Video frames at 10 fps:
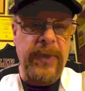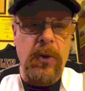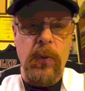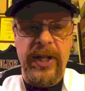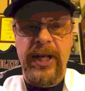
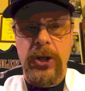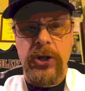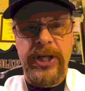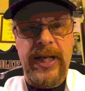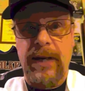within your
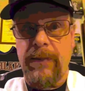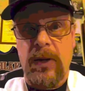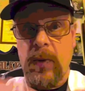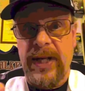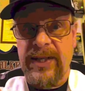team. And the
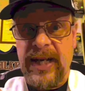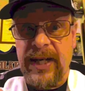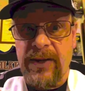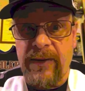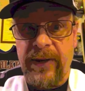White
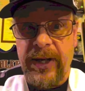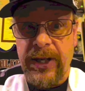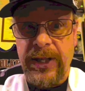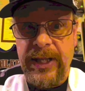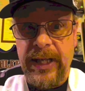Sox are a very
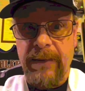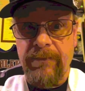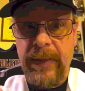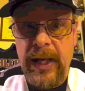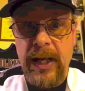good team.
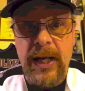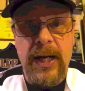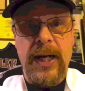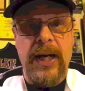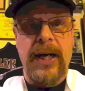
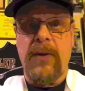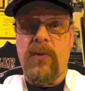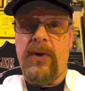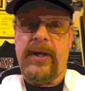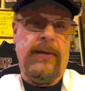Uh,
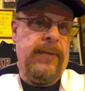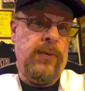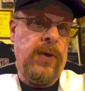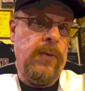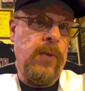yeah, I mean,
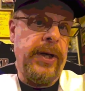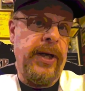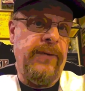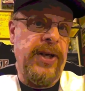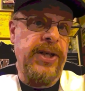we won the
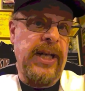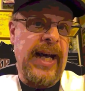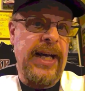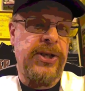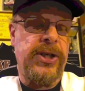division
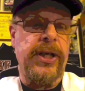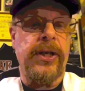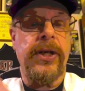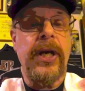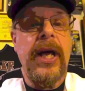last
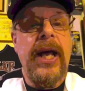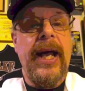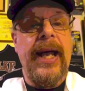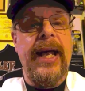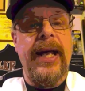year,
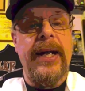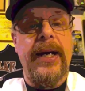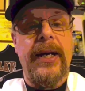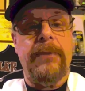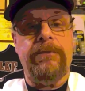and
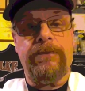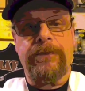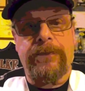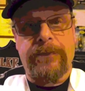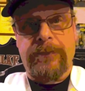um,
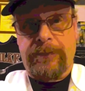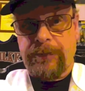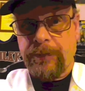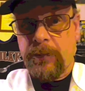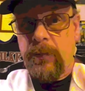
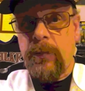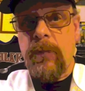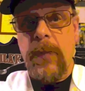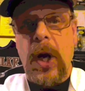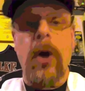
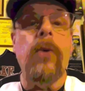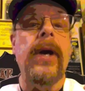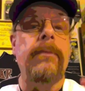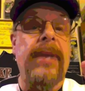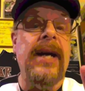oh,
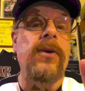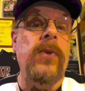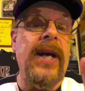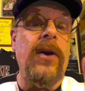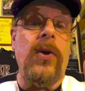and by the
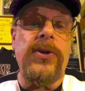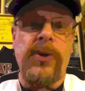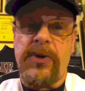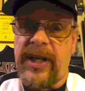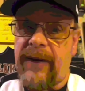way,
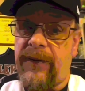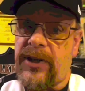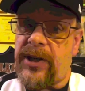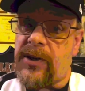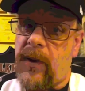also San
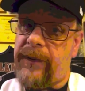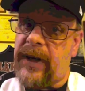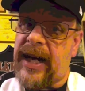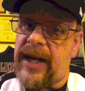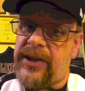Francisco. I
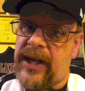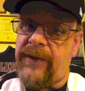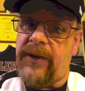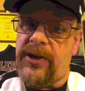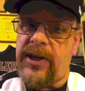forgot. San
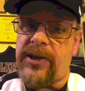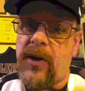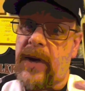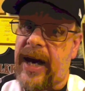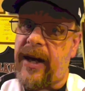
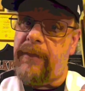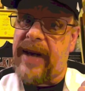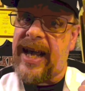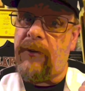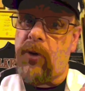Francisco got our
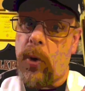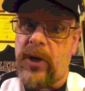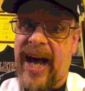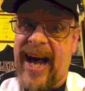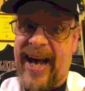man
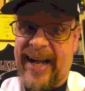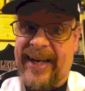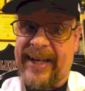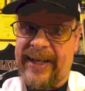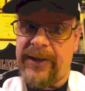Rodon.
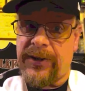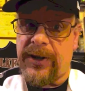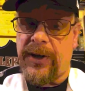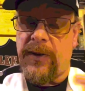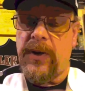
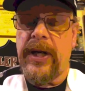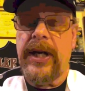So